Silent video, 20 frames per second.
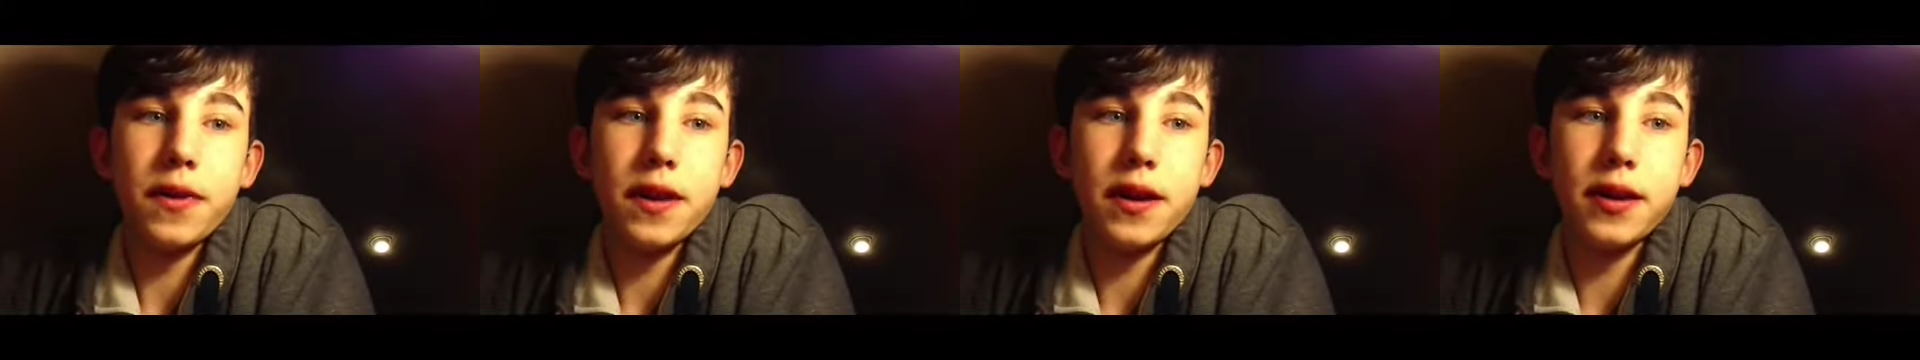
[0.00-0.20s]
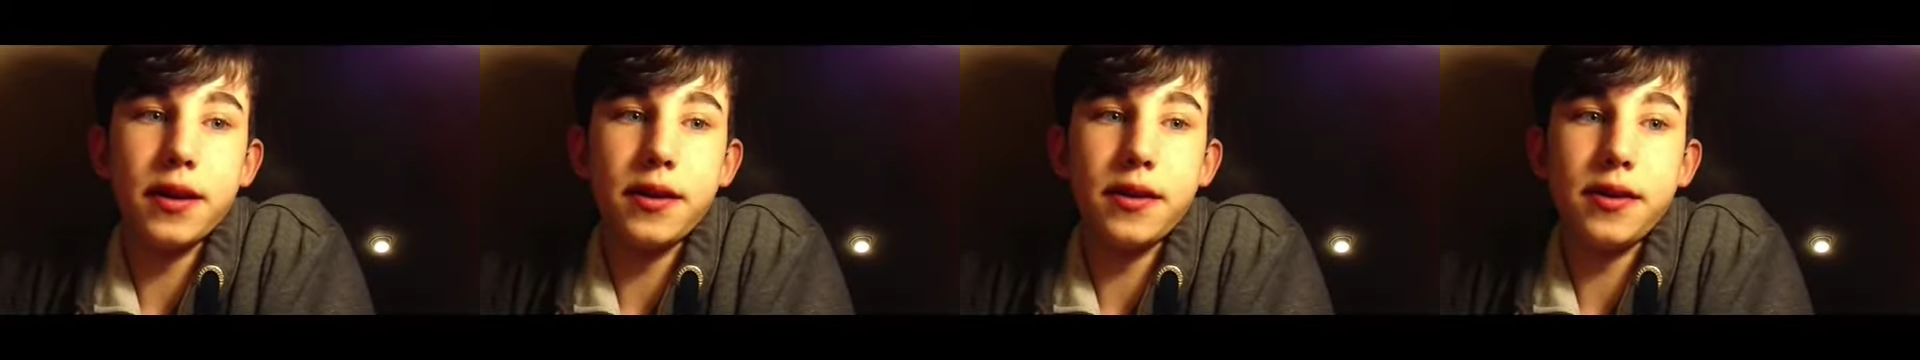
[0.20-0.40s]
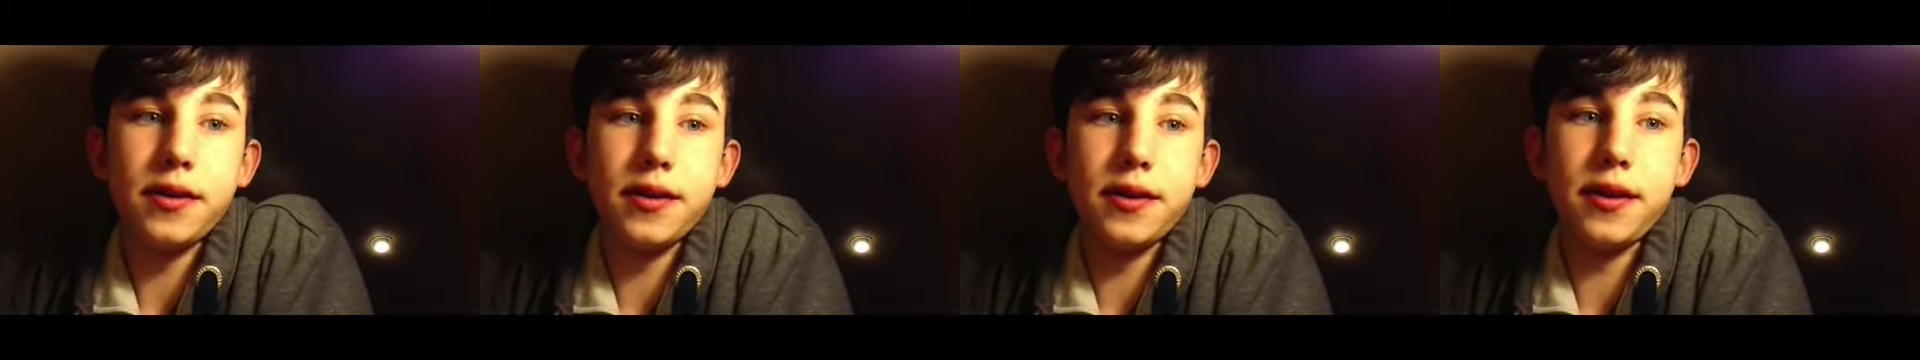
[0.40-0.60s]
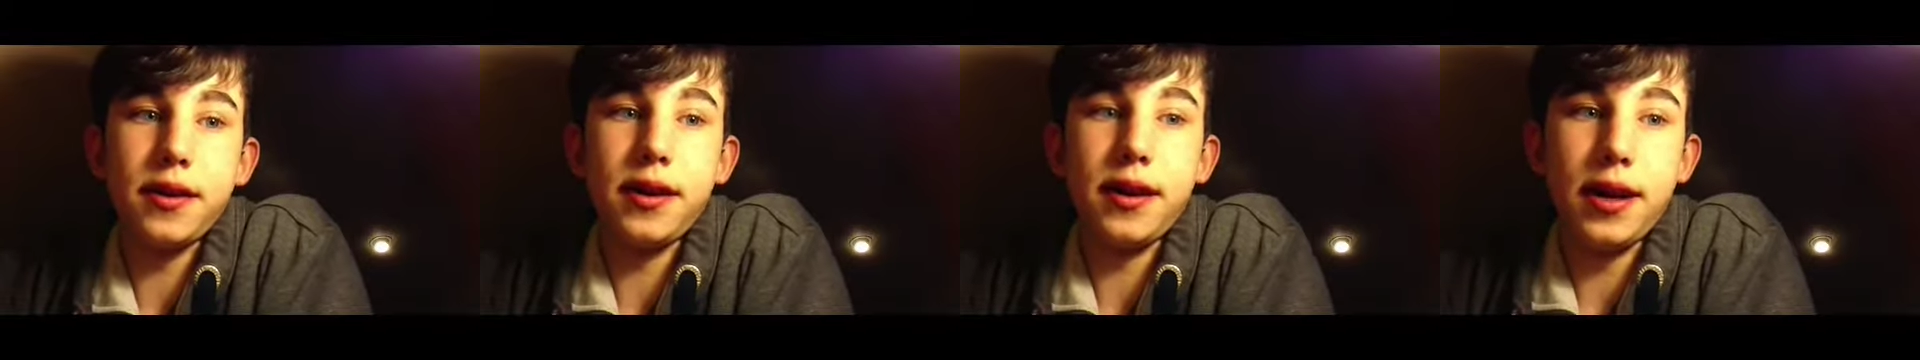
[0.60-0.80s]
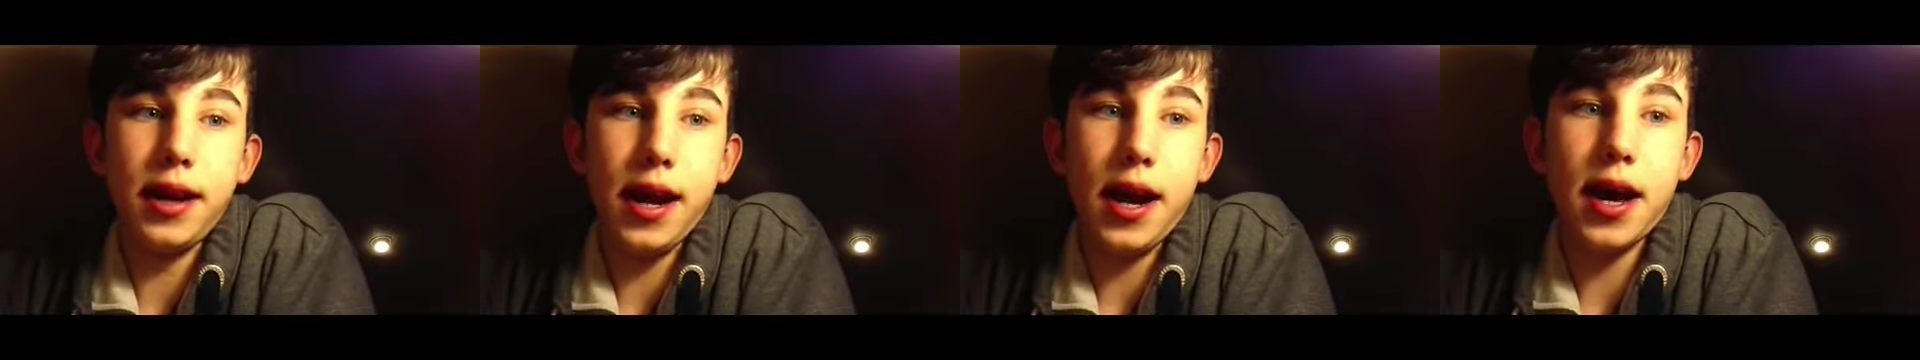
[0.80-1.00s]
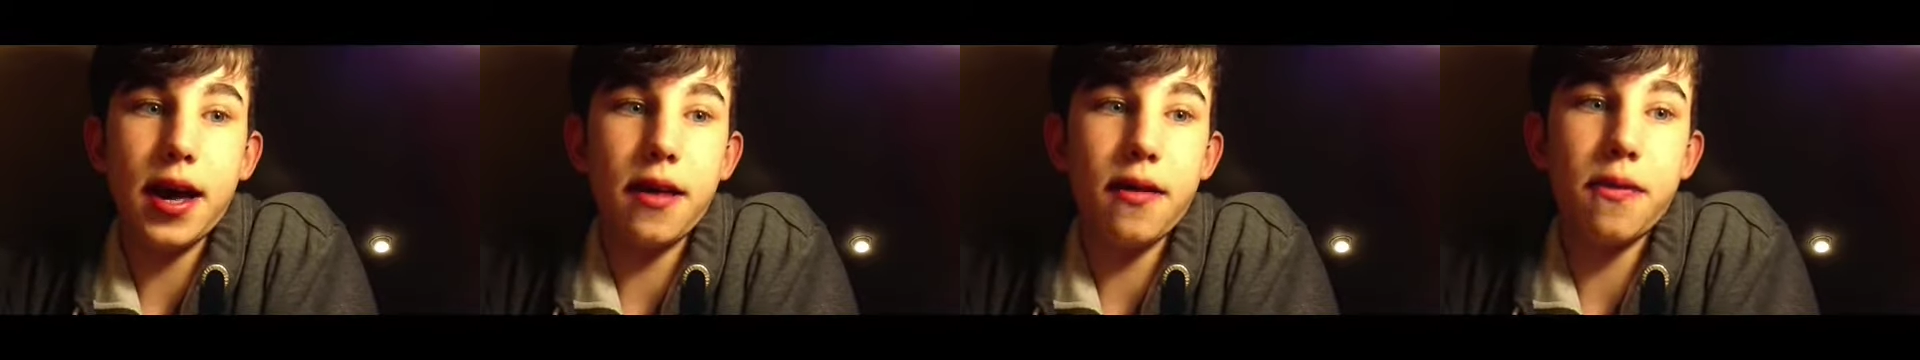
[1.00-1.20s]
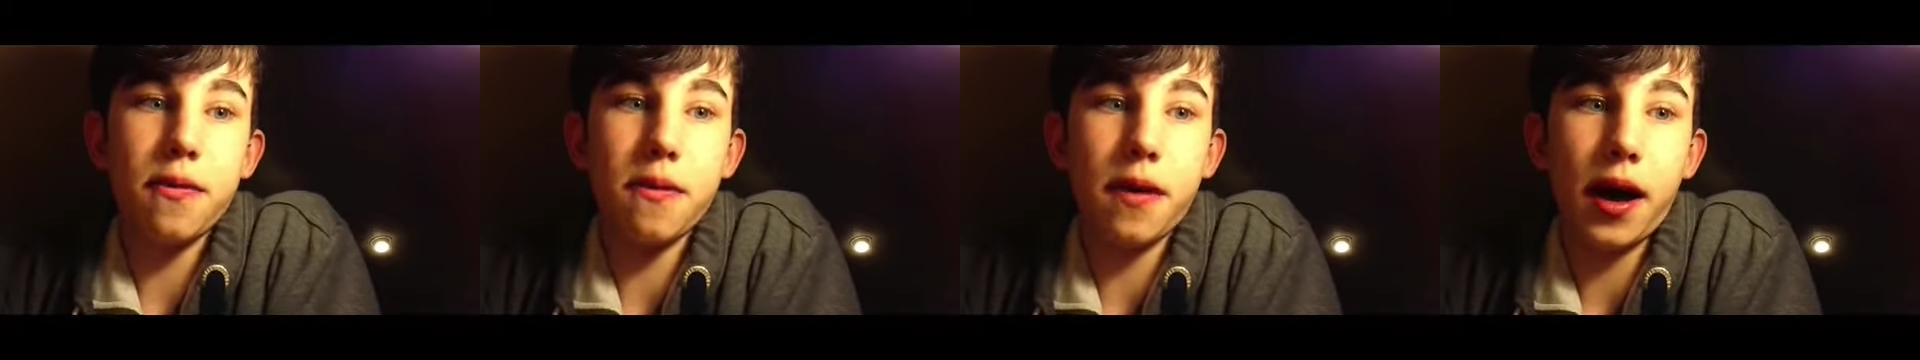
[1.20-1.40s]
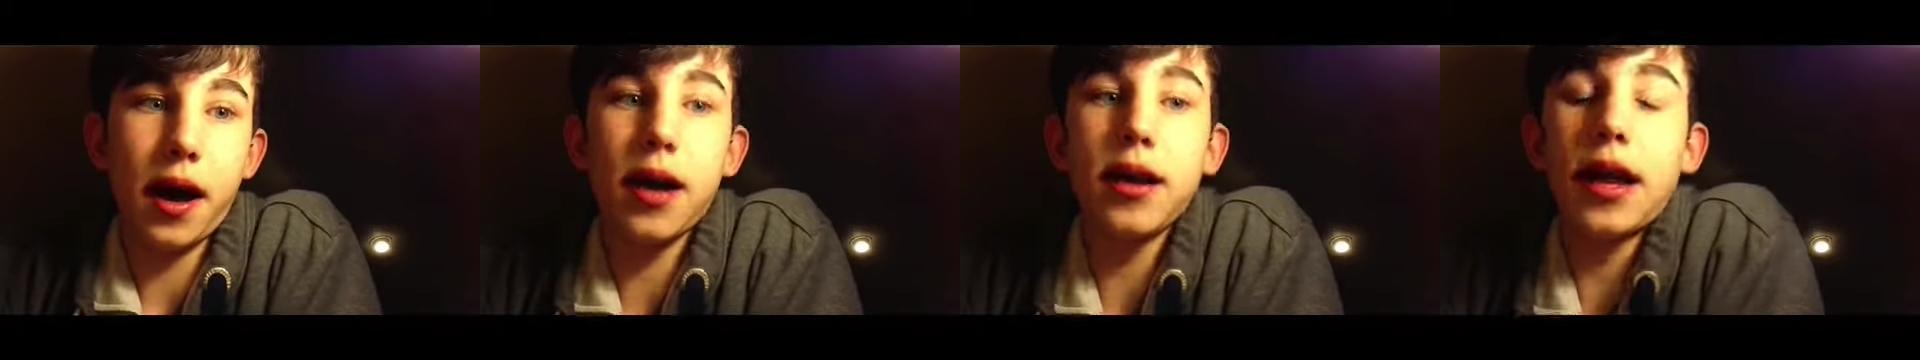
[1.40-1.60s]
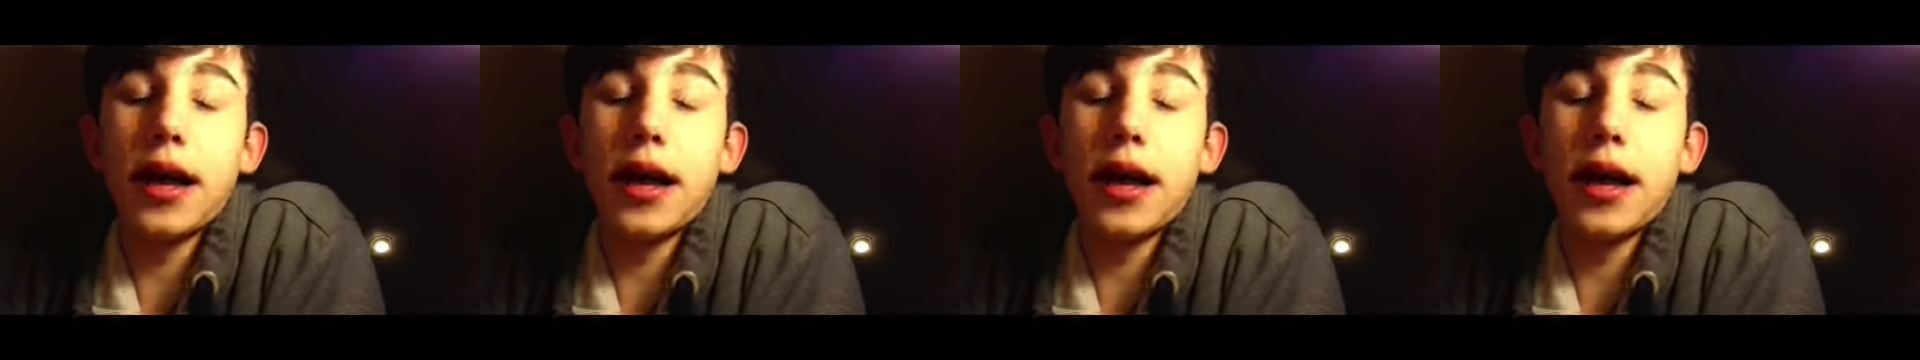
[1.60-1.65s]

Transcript: and yeah, I